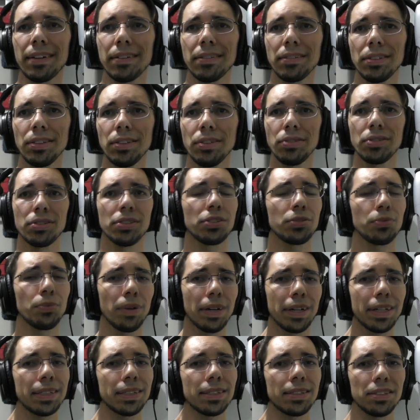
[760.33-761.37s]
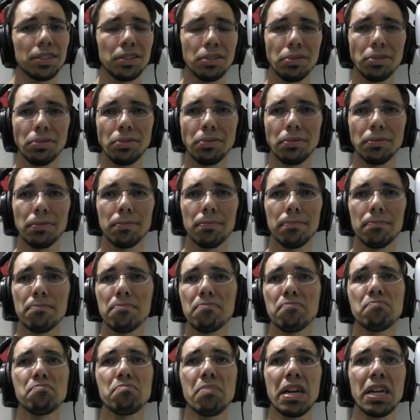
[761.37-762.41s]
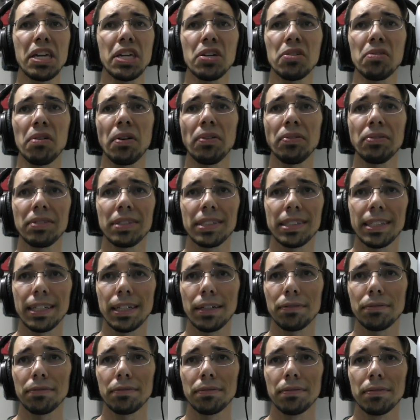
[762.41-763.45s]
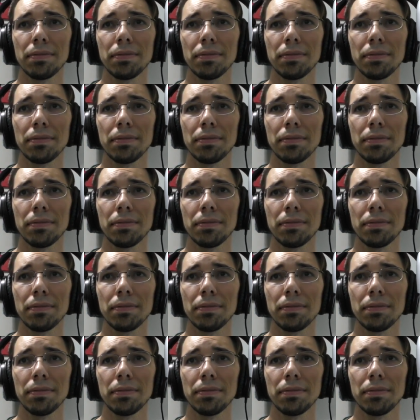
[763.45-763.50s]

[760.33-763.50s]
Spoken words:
You just want to make your own stuff.